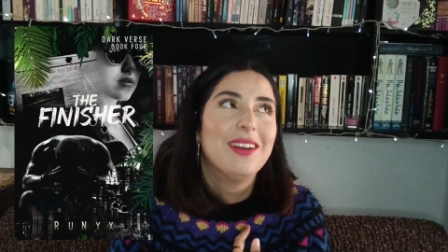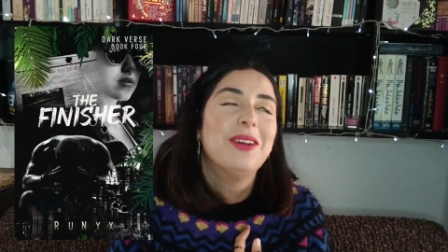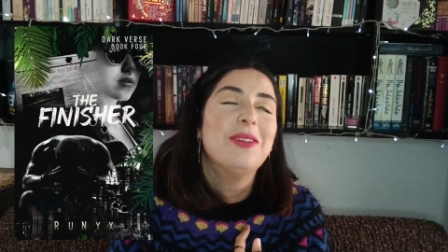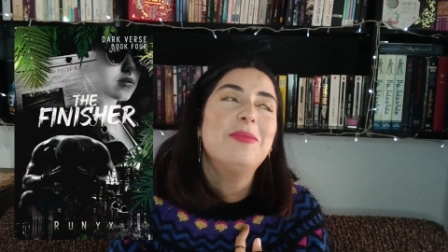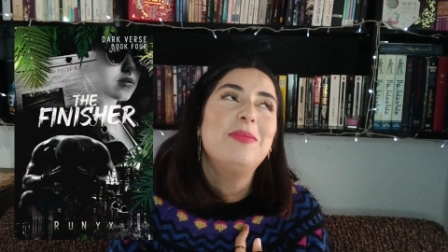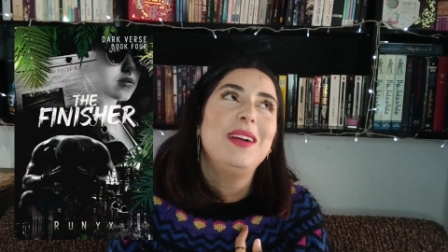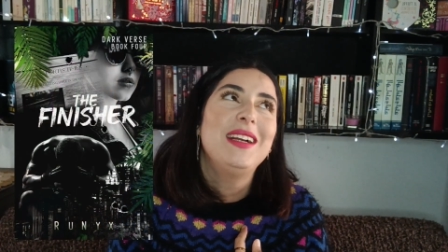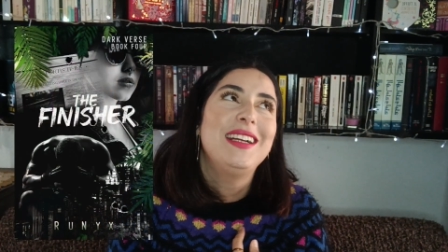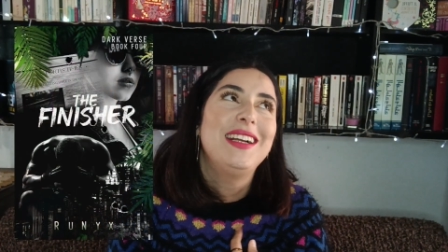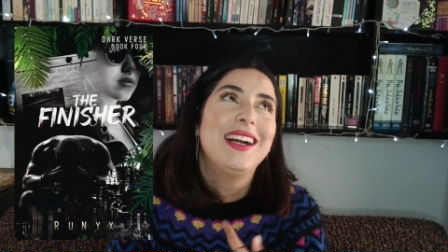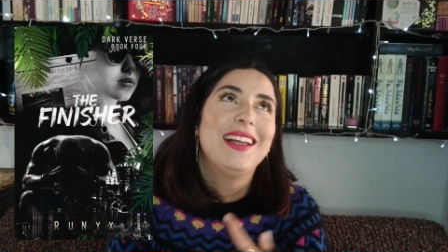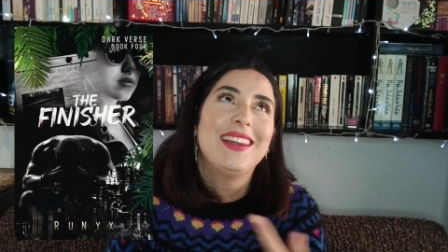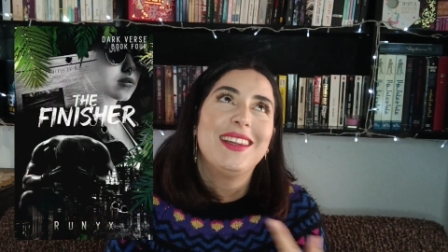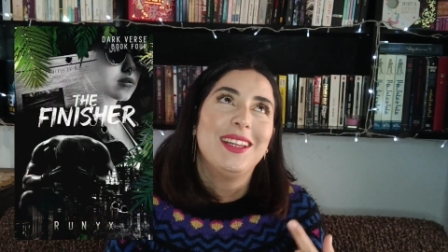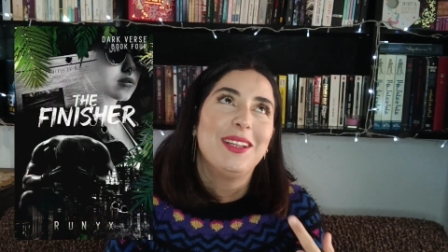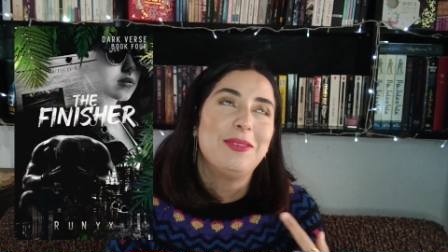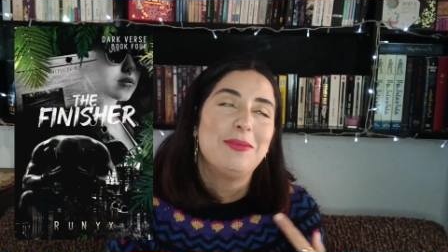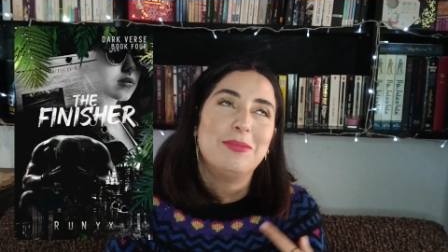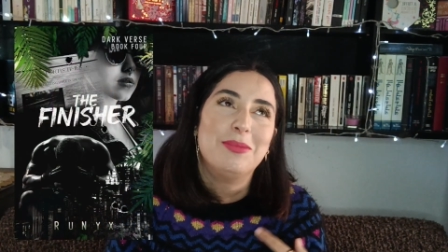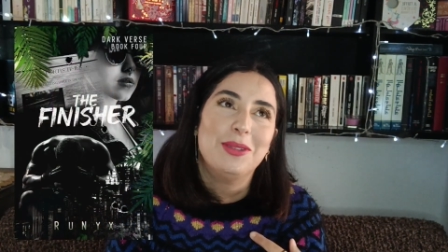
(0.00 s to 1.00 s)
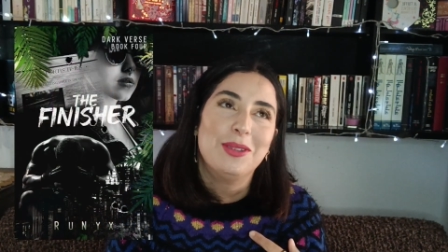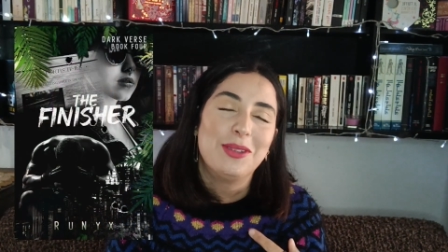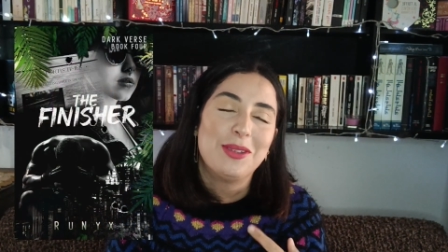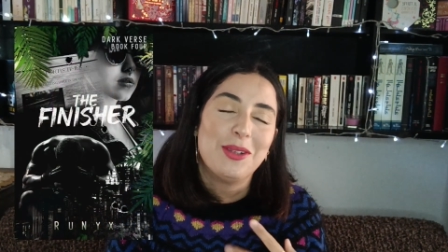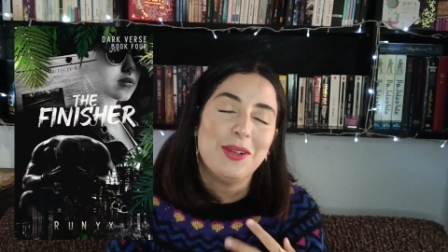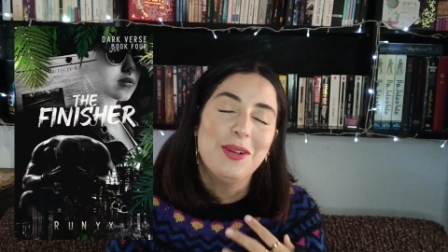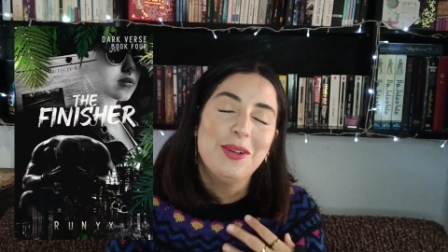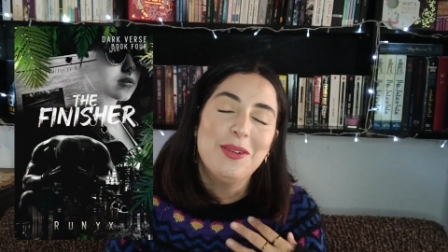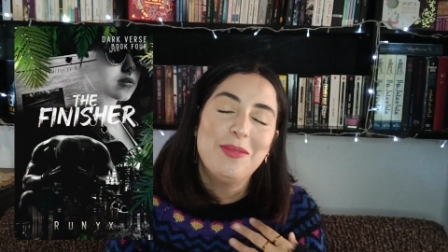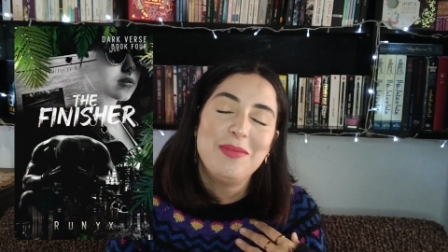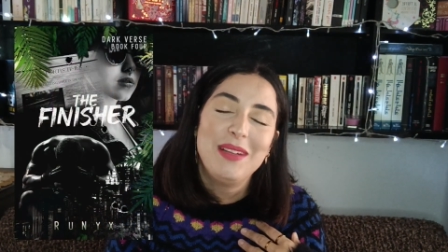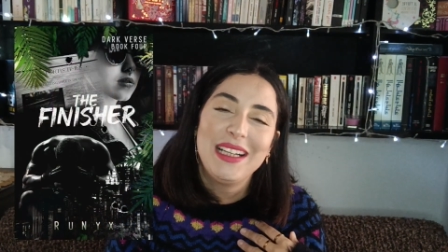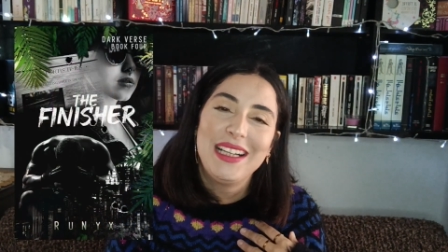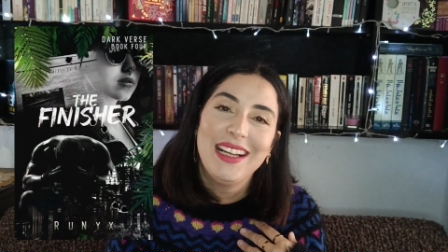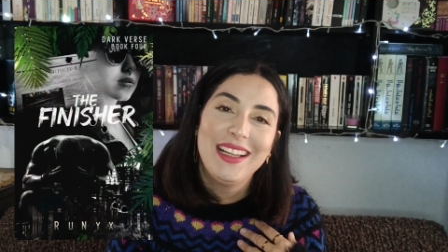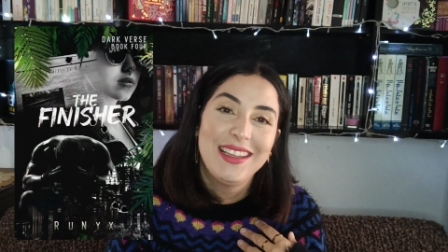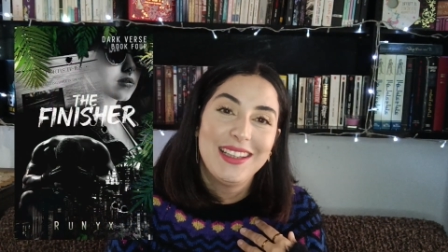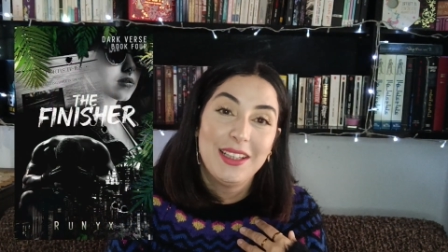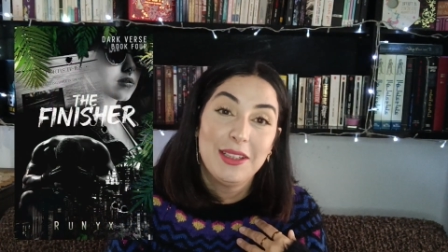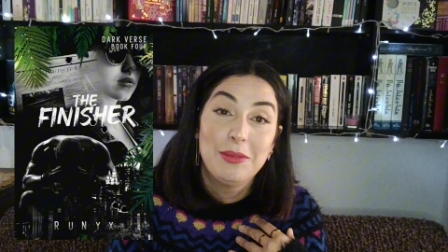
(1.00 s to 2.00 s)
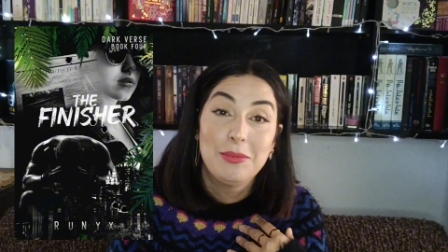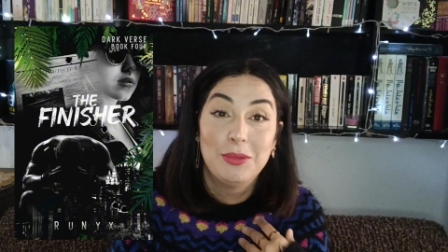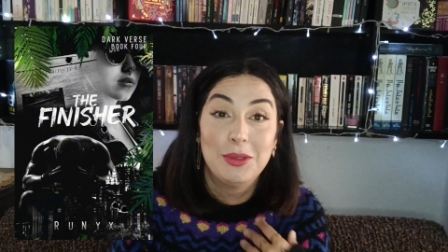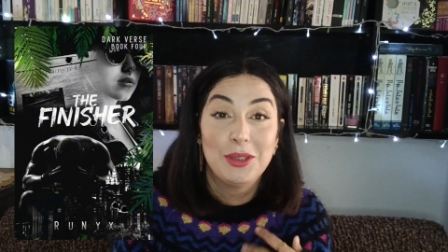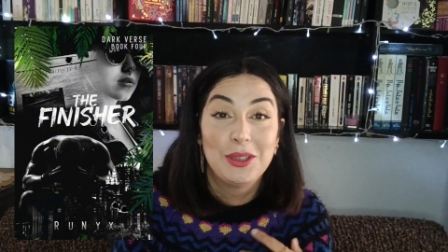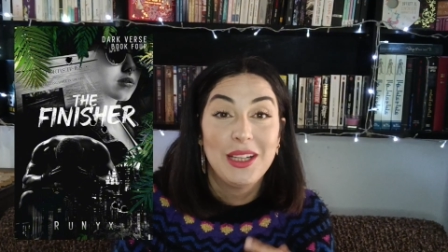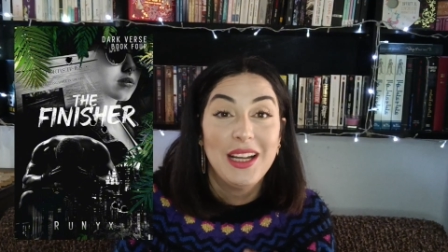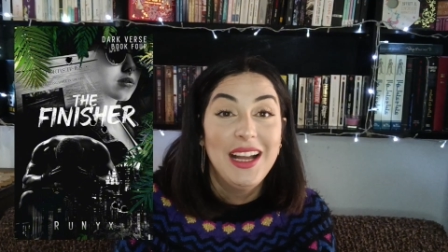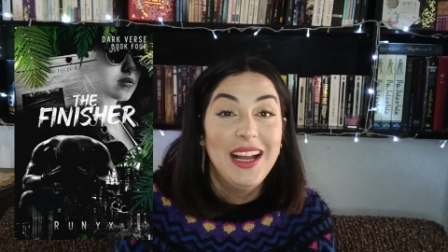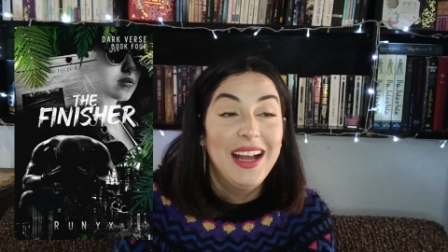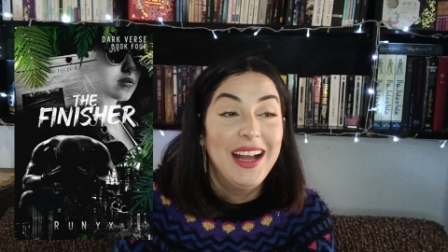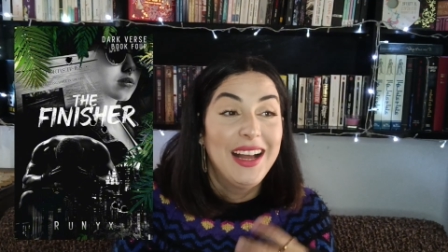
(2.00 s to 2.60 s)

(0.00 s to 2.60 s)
Oh my god that book.